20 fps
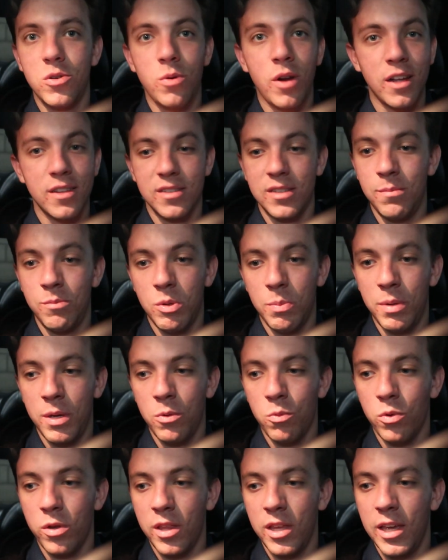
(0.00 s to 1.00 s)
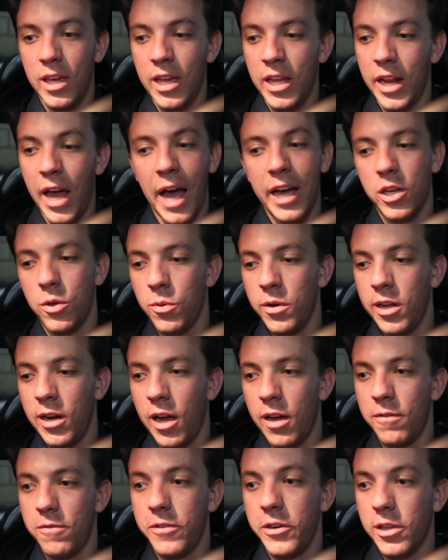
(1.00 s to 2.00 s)
do not seem to be really
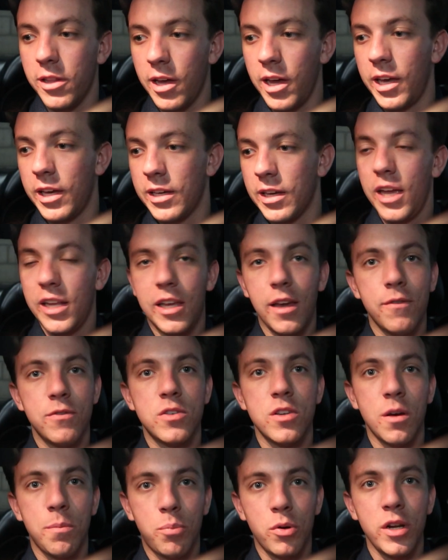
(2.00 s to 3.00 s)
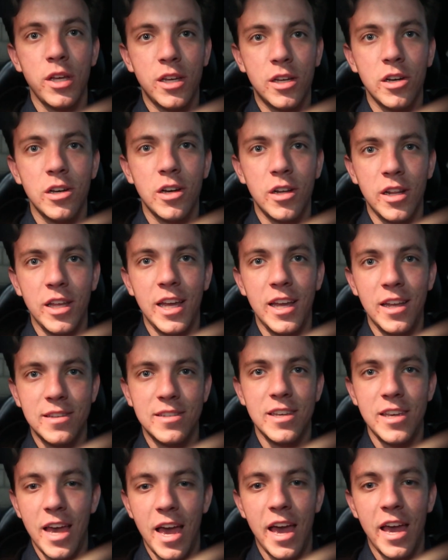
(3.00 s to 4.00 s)
inaccurate. I feel like it gives a pretty good
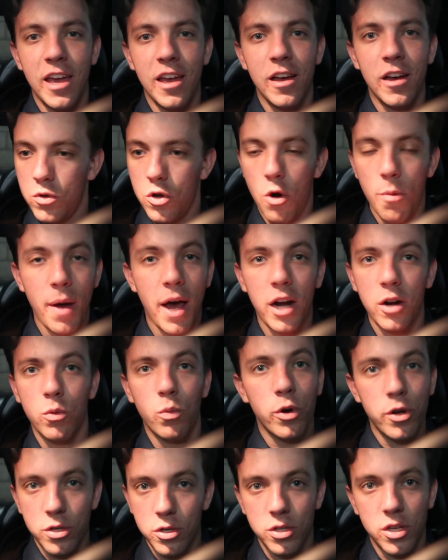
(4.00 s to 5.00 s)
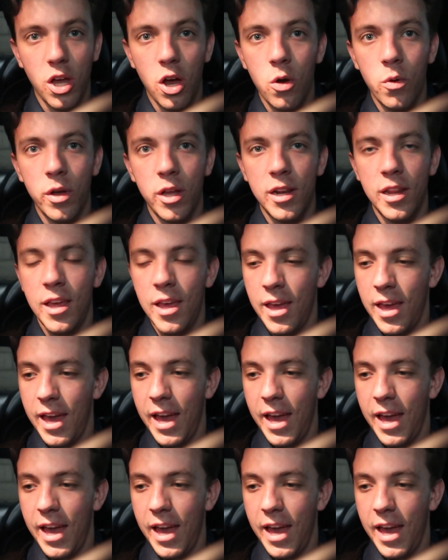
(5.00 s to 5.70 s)
ETA no matter where you're going.